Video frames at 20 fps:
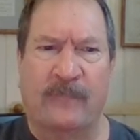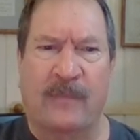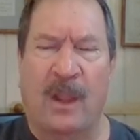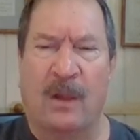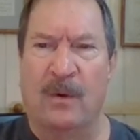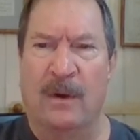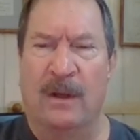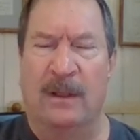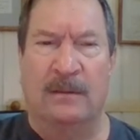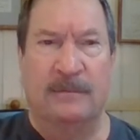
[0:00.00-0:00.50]

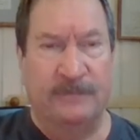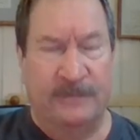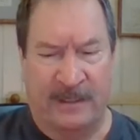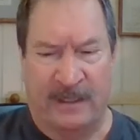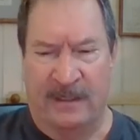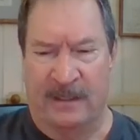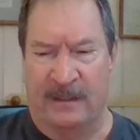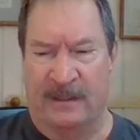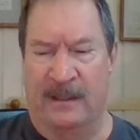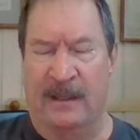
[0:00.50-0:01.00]
Well,
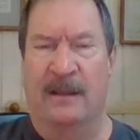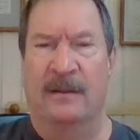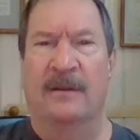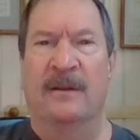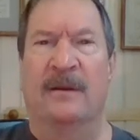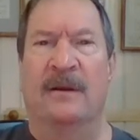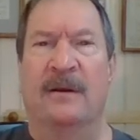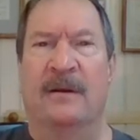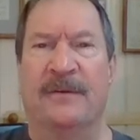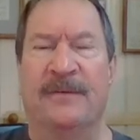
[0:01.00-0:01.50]
and again,
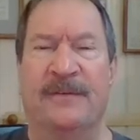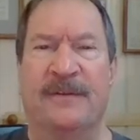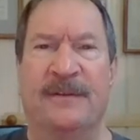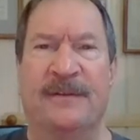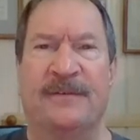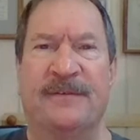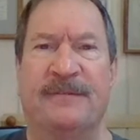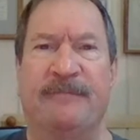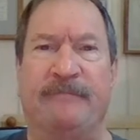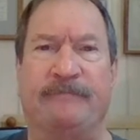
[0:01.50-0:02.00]
there is
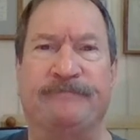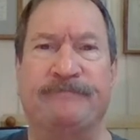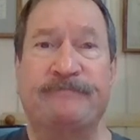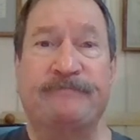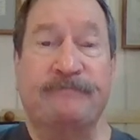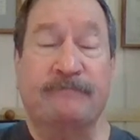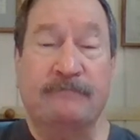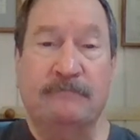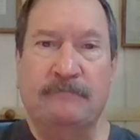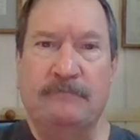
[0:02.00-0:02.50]
this
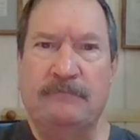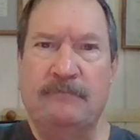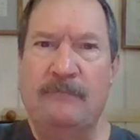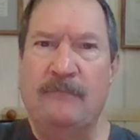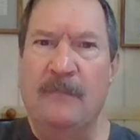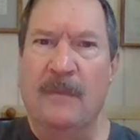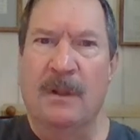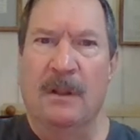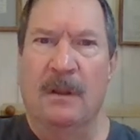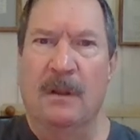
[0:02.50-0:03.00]

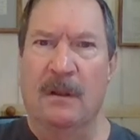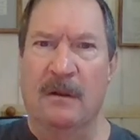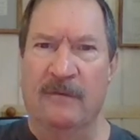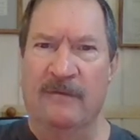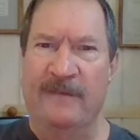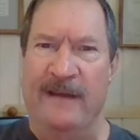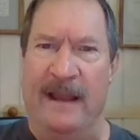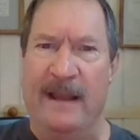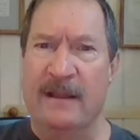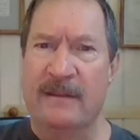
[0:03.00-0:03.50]

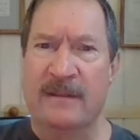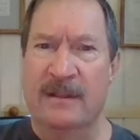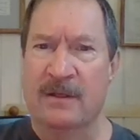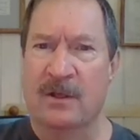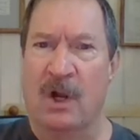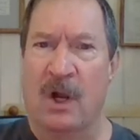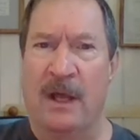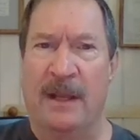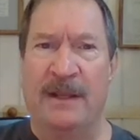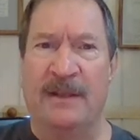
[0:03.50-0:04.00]
fact that
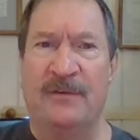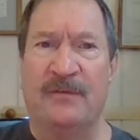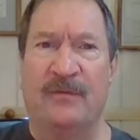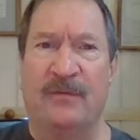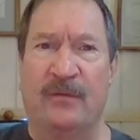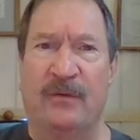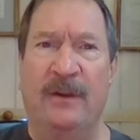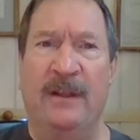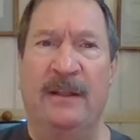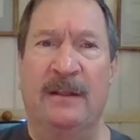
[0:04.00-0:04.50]
God has
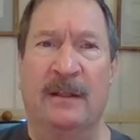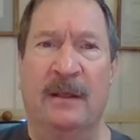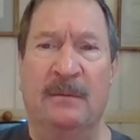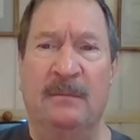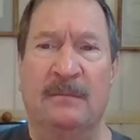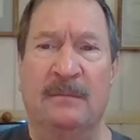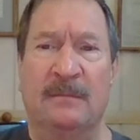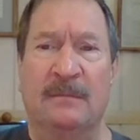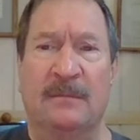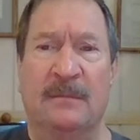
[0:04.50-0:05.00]
freed
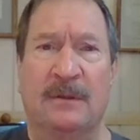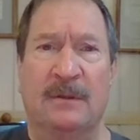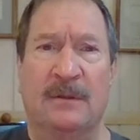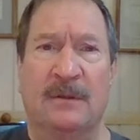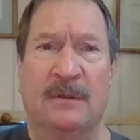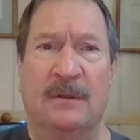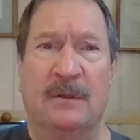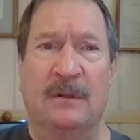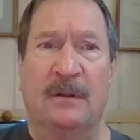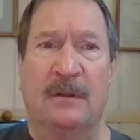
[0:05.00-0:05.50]
them
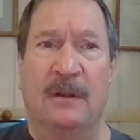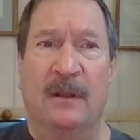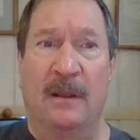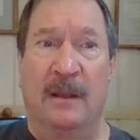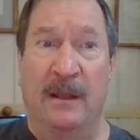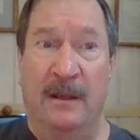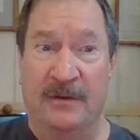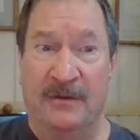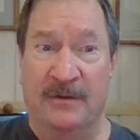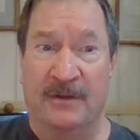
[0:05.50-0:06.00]

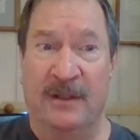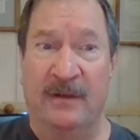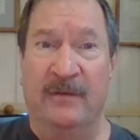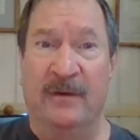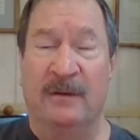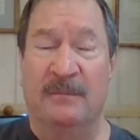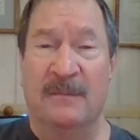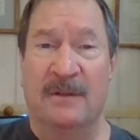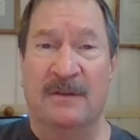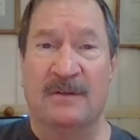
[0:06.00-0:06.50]
and has
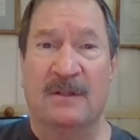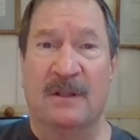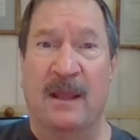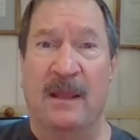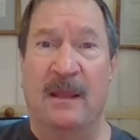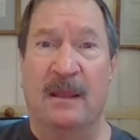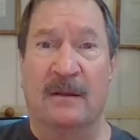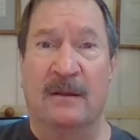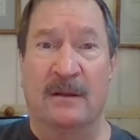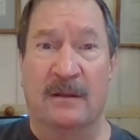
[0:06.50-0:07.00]
given them this
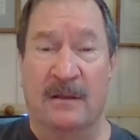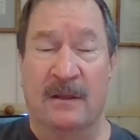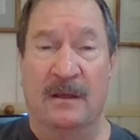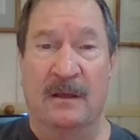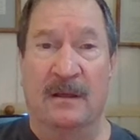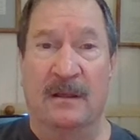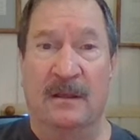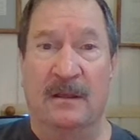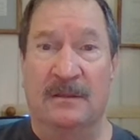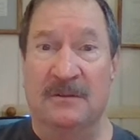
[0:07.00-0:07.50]
land, and
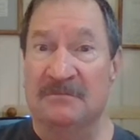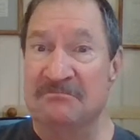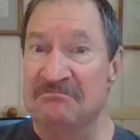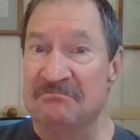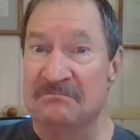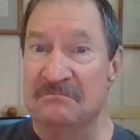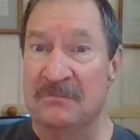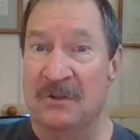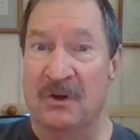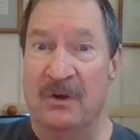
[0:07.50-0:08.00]
there it is.
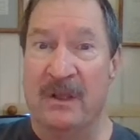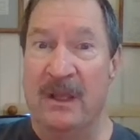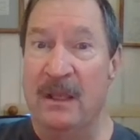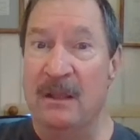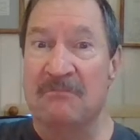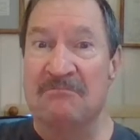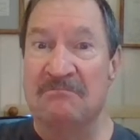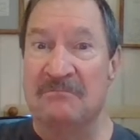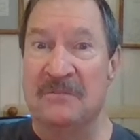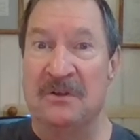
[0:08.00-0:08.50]
Okay,
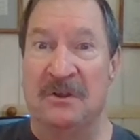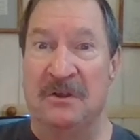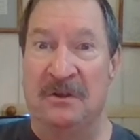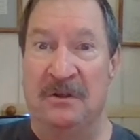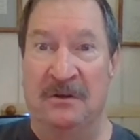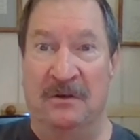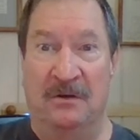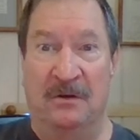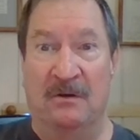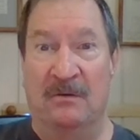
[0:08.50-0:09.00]

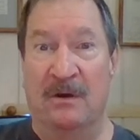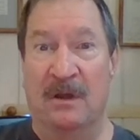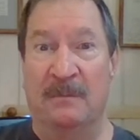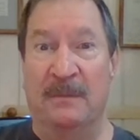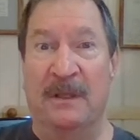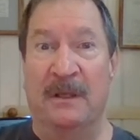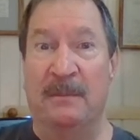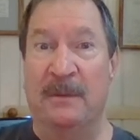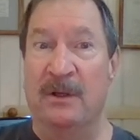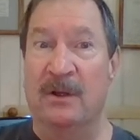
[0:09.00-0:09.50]
you don't want
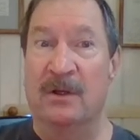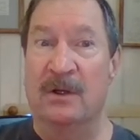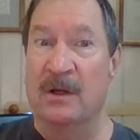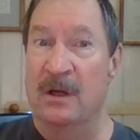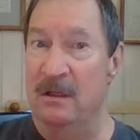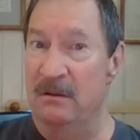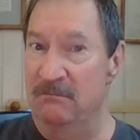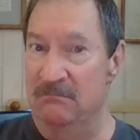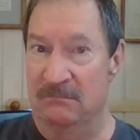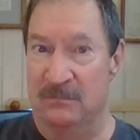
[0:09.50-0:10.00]
me to be your
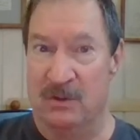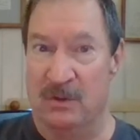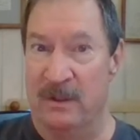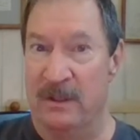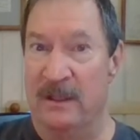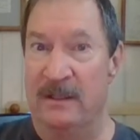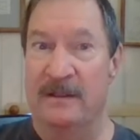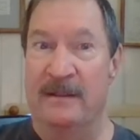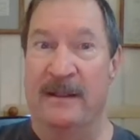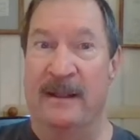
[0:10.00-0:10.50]
God? Go
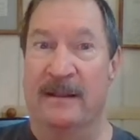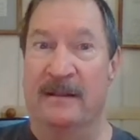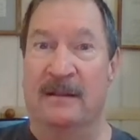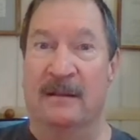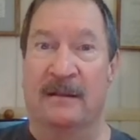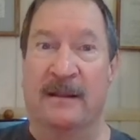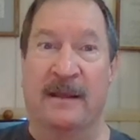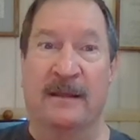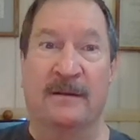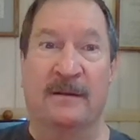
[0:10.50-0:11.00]
ahead, take
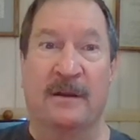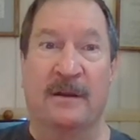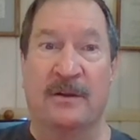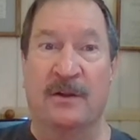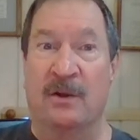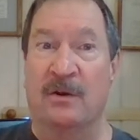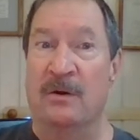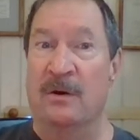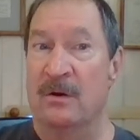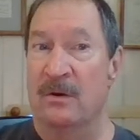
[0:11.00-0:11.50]
the land on
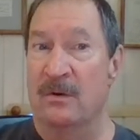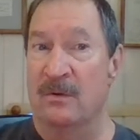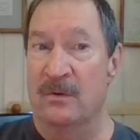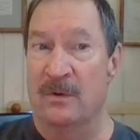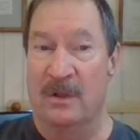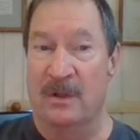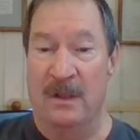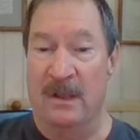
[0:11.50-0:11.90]
your own.